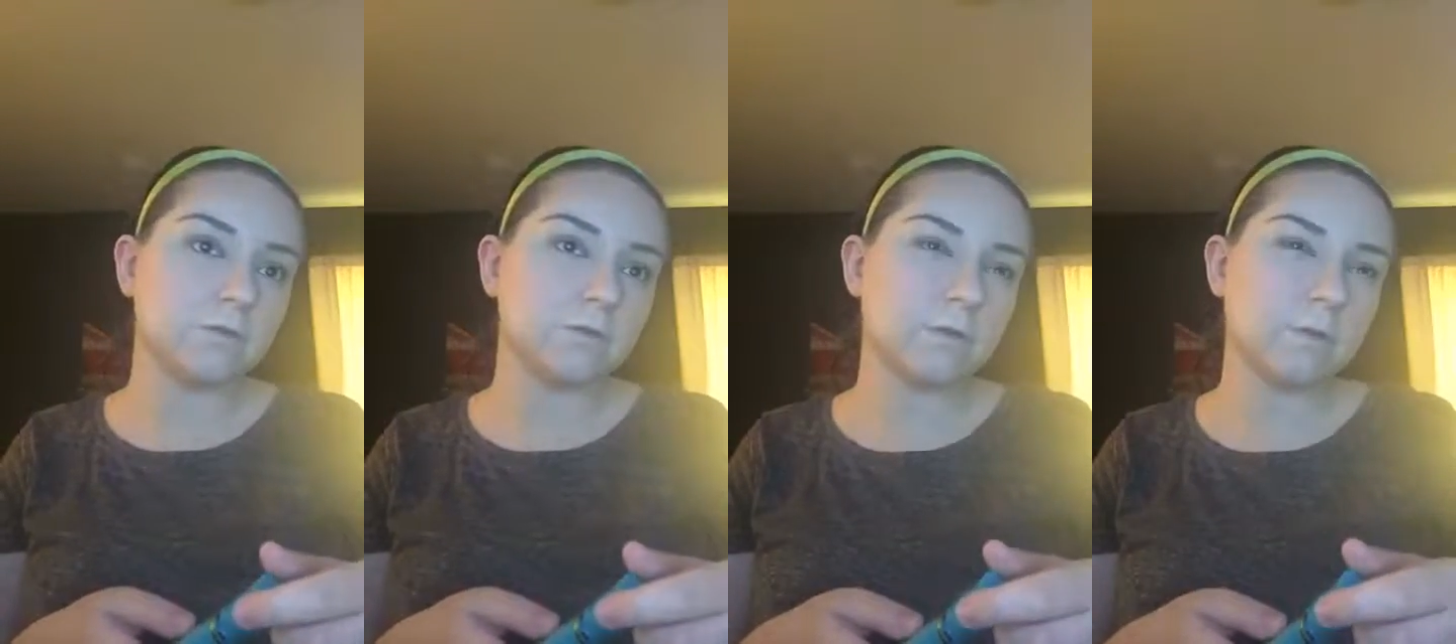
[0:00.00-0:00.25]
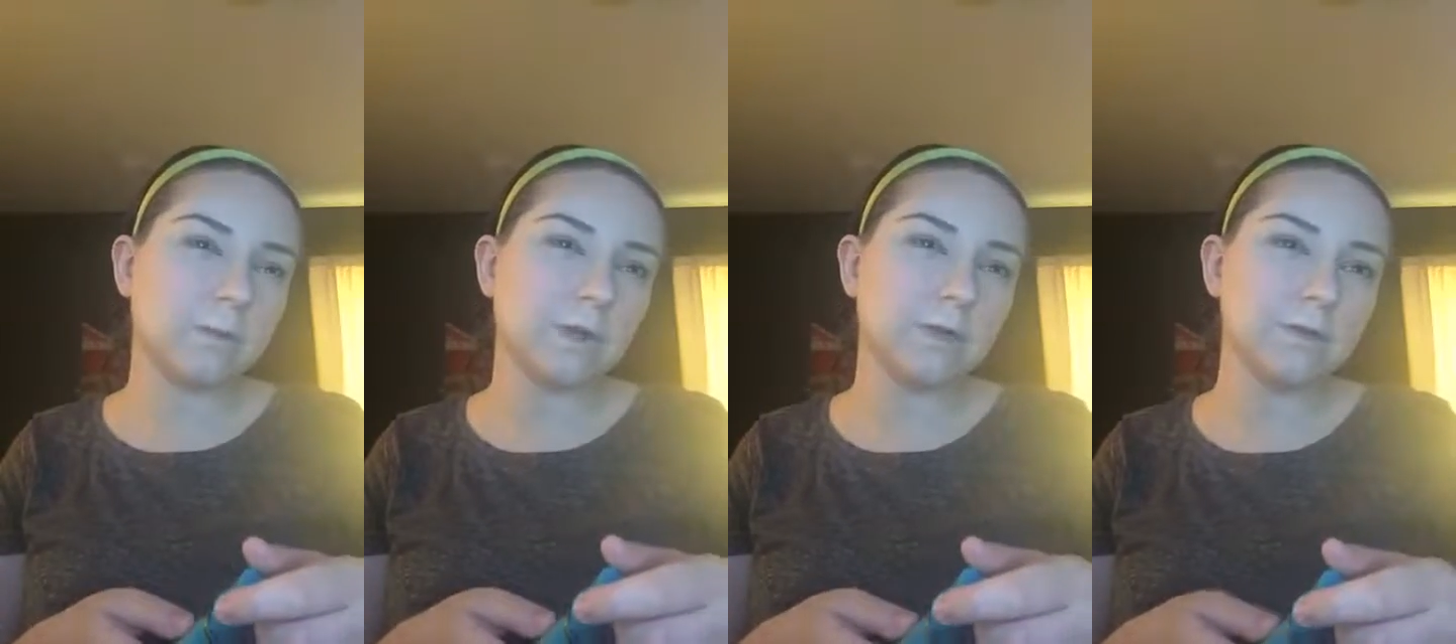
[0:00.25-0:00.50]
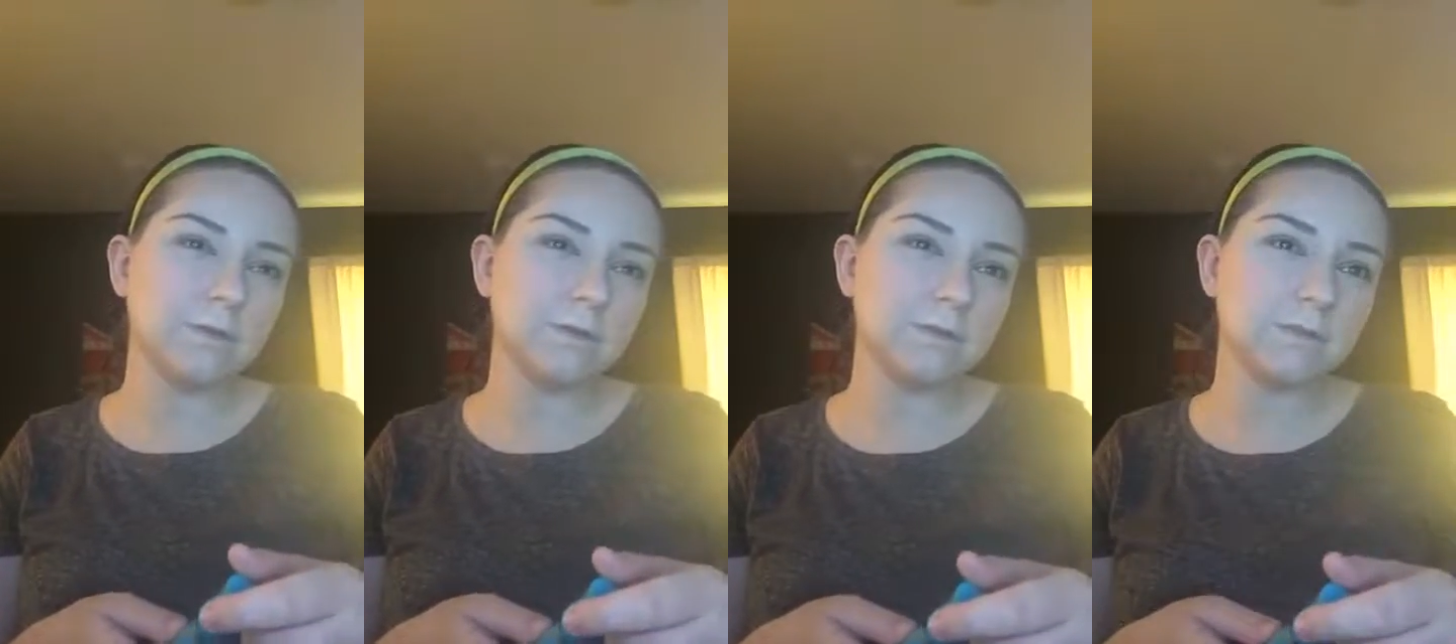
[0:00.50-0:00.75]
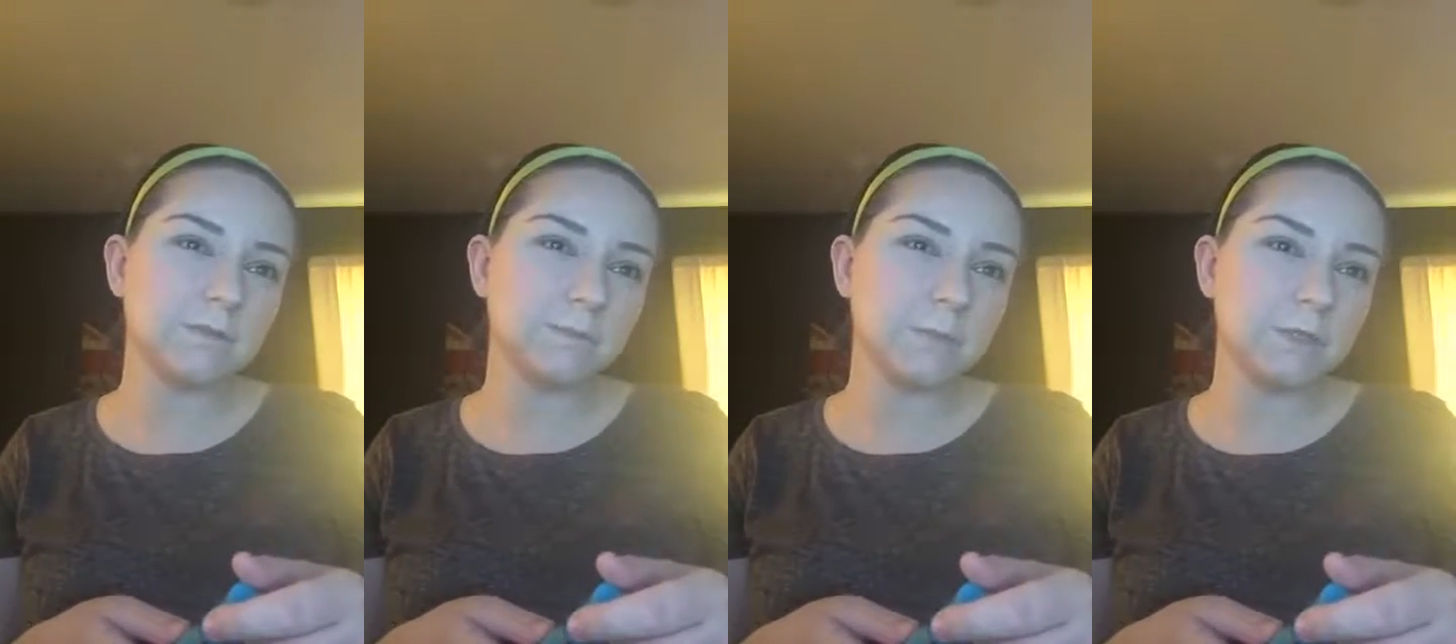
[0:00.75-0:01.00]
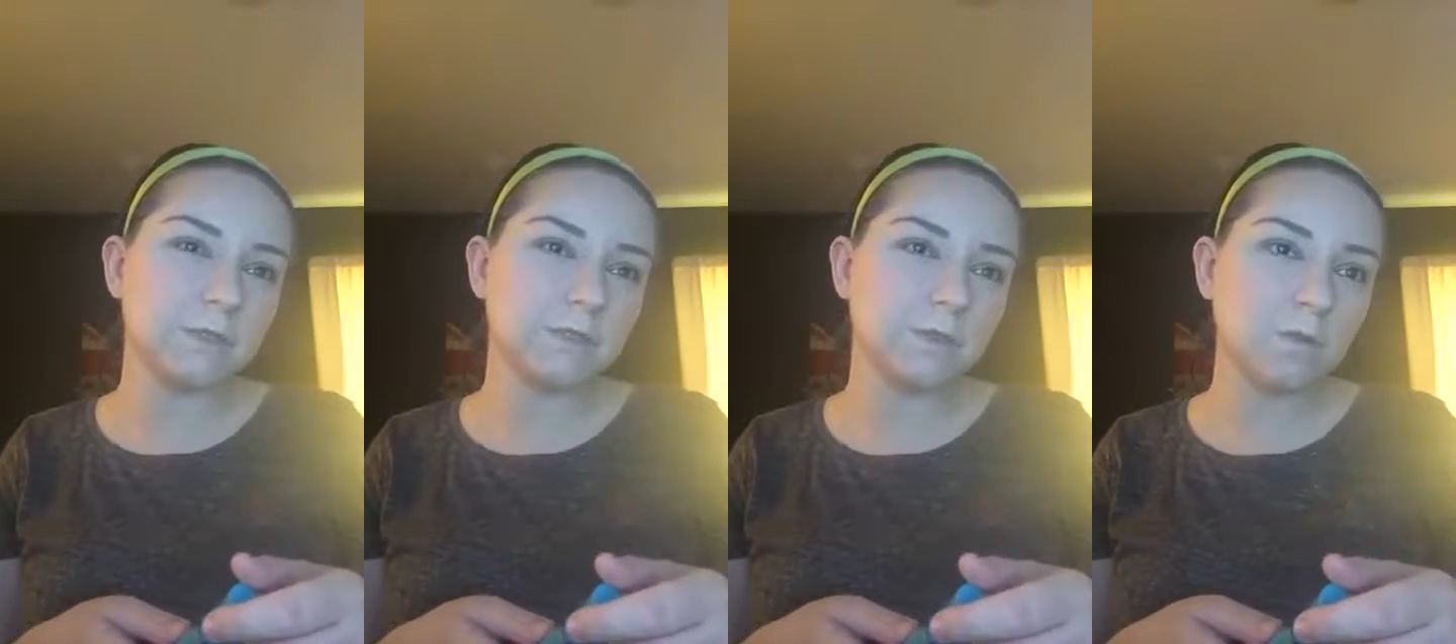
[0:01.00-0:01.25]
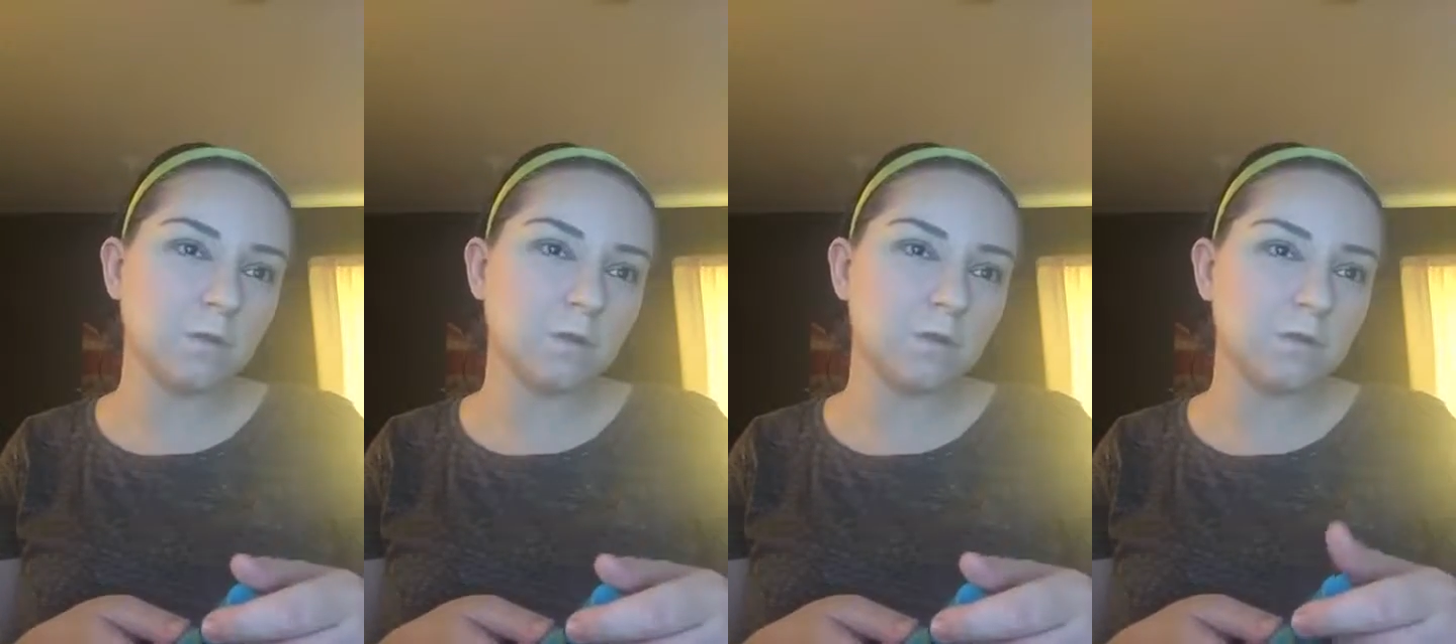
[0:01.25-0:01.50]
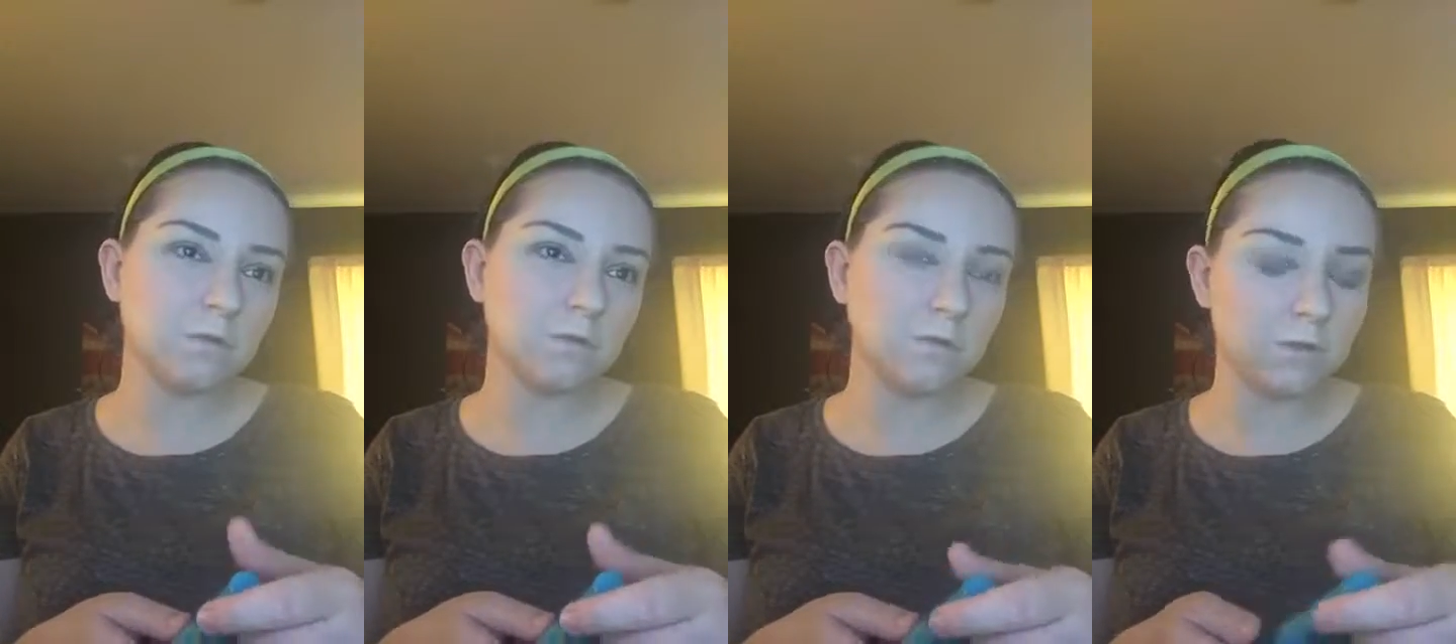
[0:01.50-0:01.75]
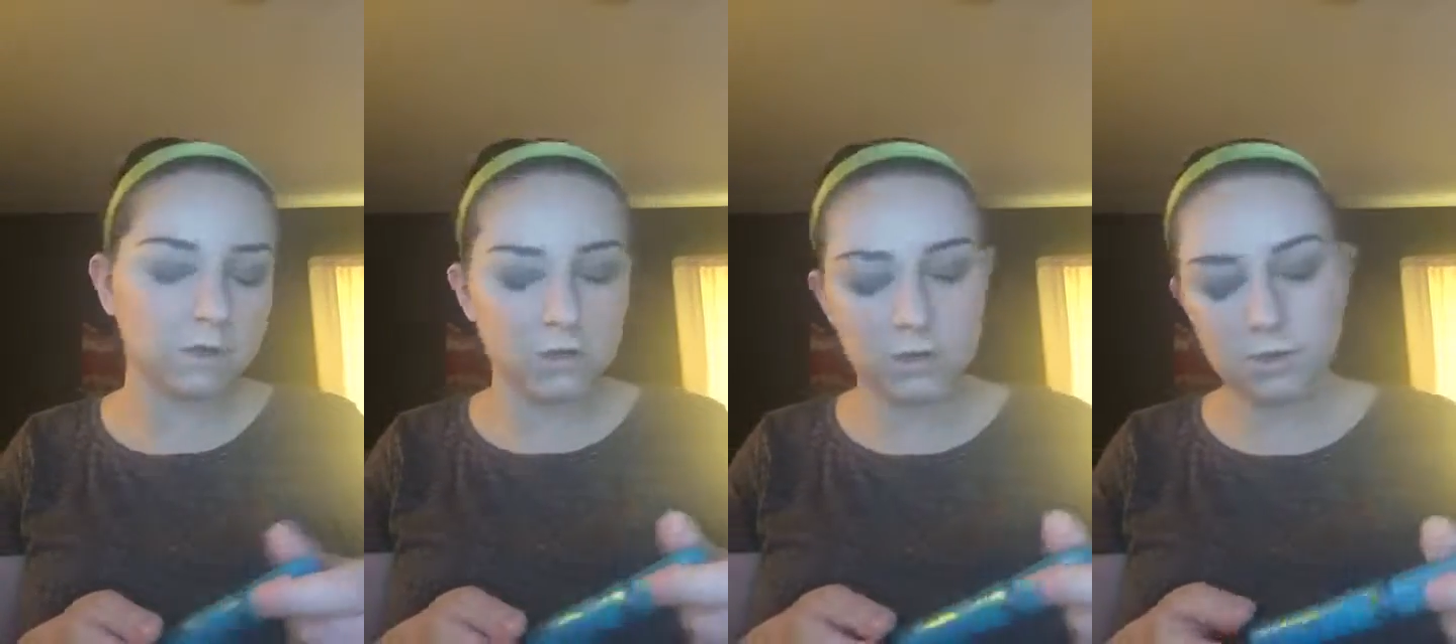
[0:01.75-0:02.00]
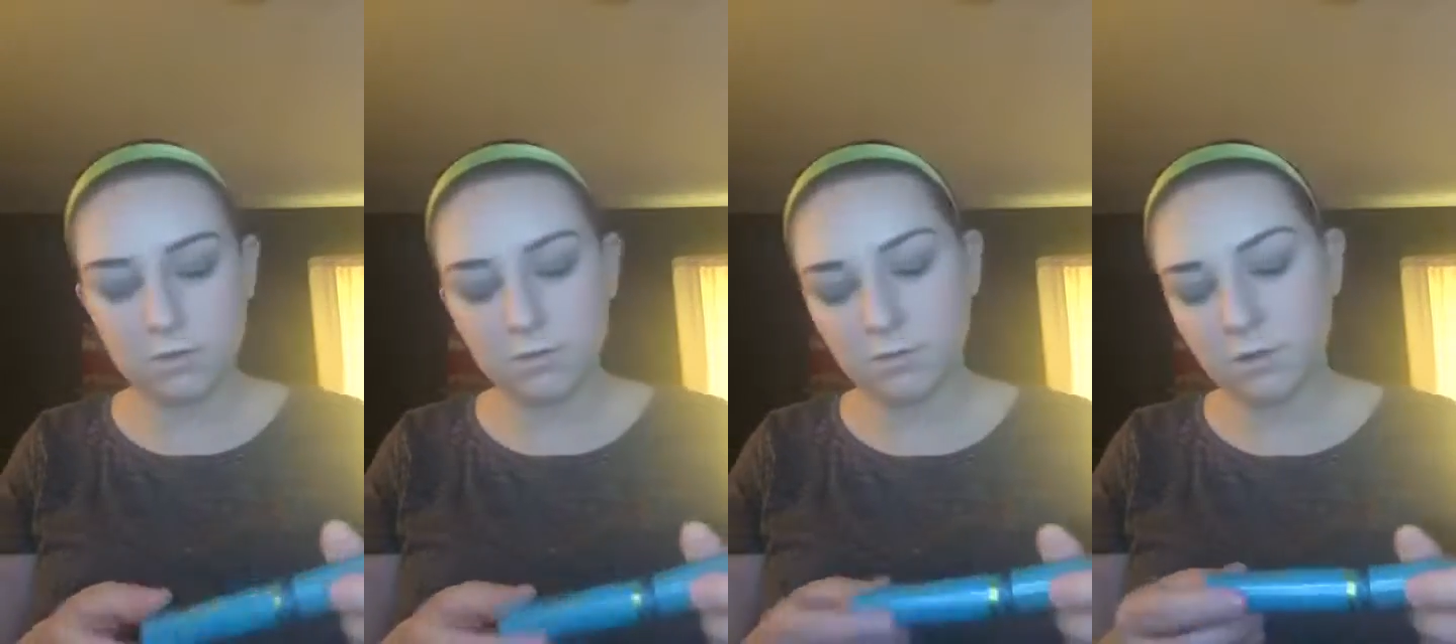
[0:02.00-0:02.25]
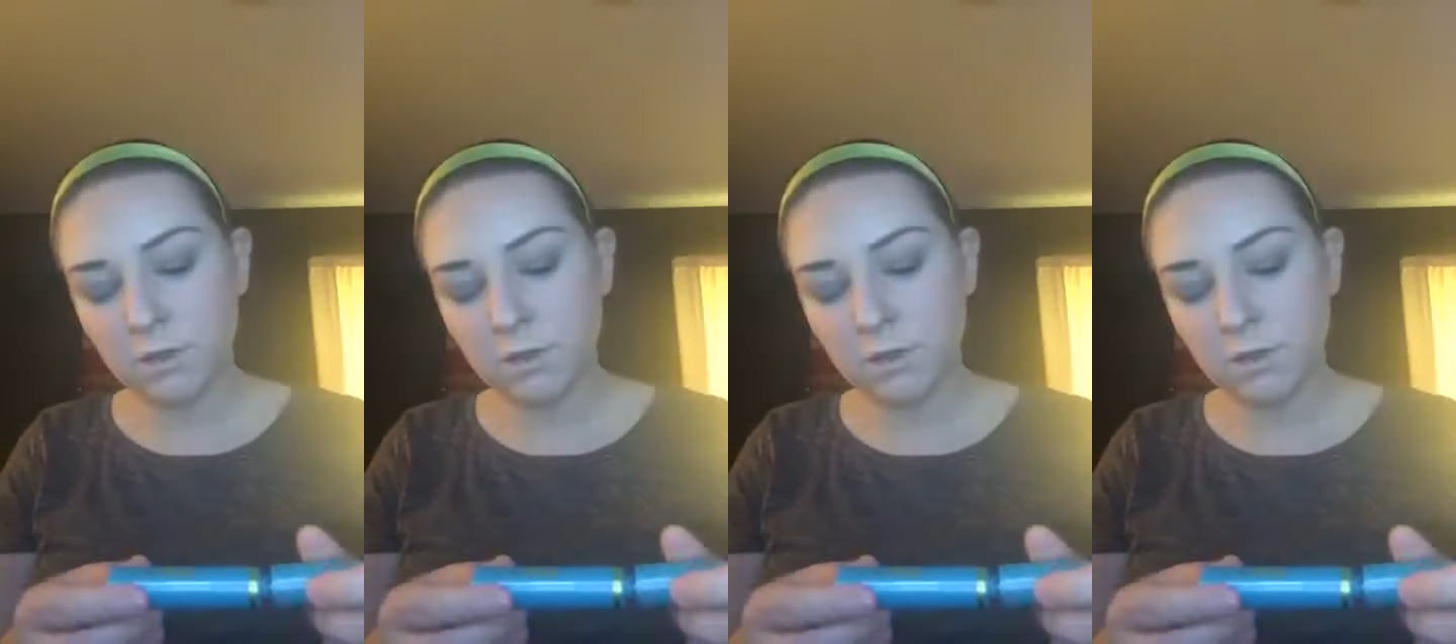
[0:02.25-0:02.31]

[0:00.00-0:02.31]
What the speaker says: Do I want to use this basic one? Yeah, I do.